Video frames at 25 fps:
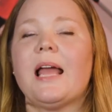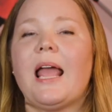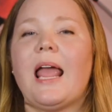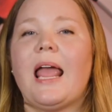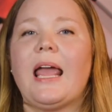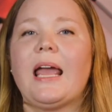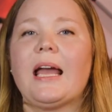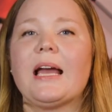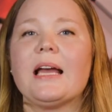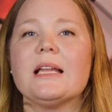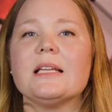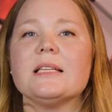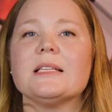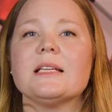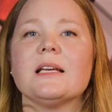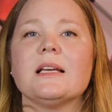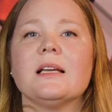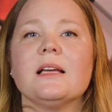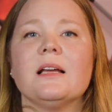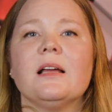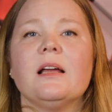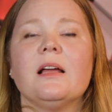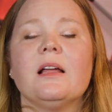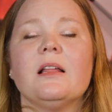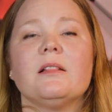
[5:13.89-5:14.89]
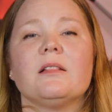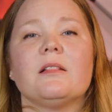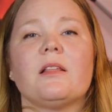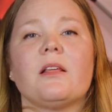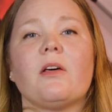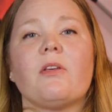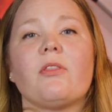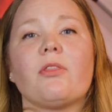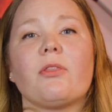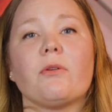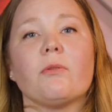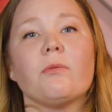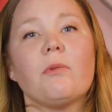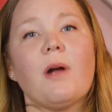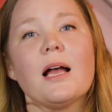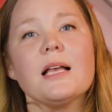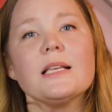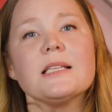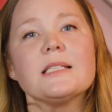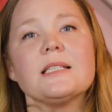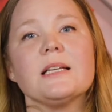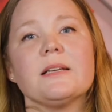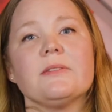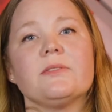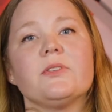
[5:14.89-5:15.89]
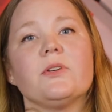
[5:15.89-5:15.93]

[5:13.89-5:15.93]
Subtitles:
And the thrust of